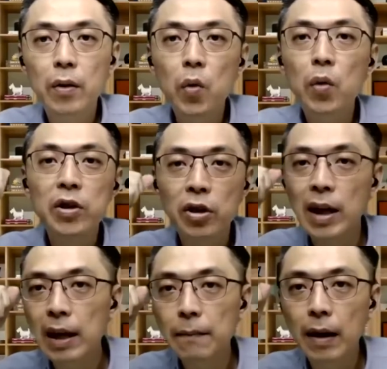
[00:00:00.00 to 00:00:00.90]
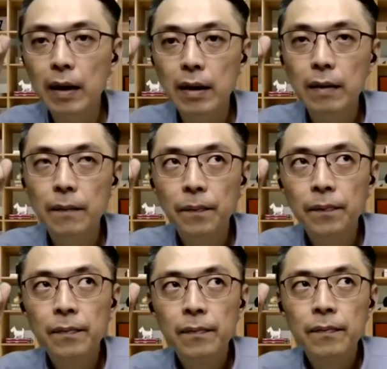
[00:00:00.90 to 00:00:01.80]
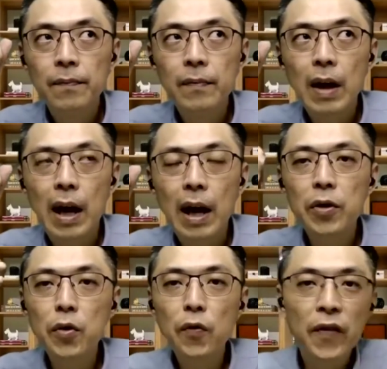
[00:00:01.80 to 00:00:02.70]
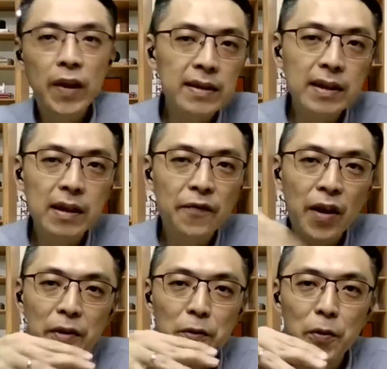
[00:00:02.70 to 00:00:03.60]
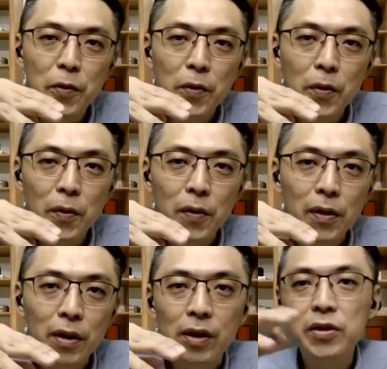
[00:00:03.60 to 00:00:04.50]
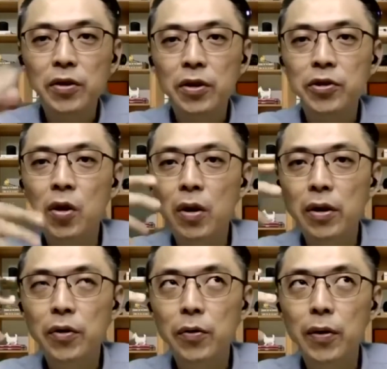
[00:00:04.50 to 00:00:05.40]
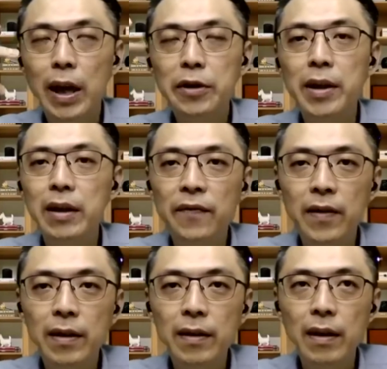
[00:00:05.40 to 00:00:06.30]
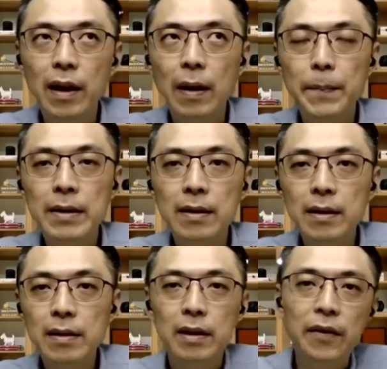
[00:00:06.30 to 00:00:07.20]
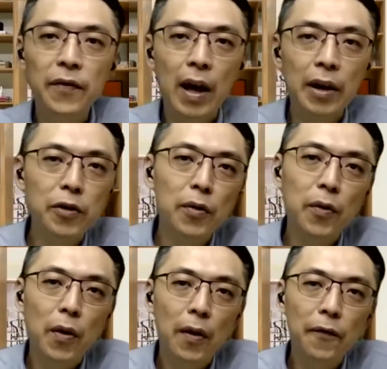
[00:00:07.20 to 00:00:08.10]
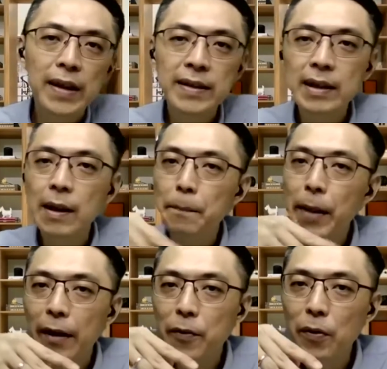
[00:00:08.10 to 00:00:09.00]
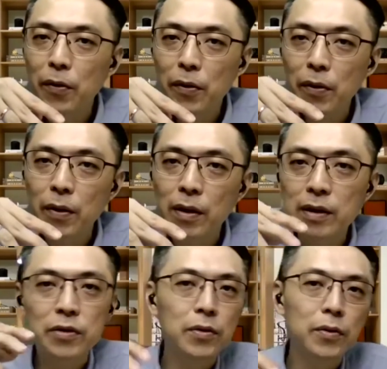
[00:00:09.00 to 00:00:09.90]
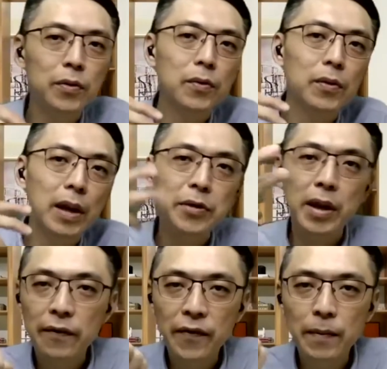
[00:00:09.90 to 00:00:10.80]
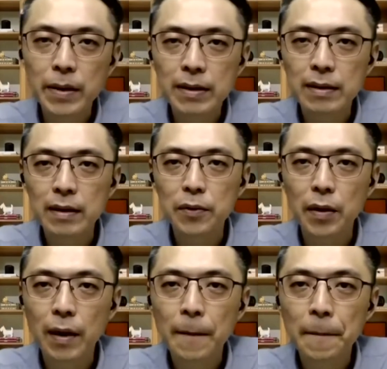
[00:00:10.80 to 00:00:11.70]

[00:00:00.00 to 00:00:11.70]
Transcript: who is your target market? Are you facing the front row? Because you attract different businesses. Are you facing the back row? Because you attract different businesses, right?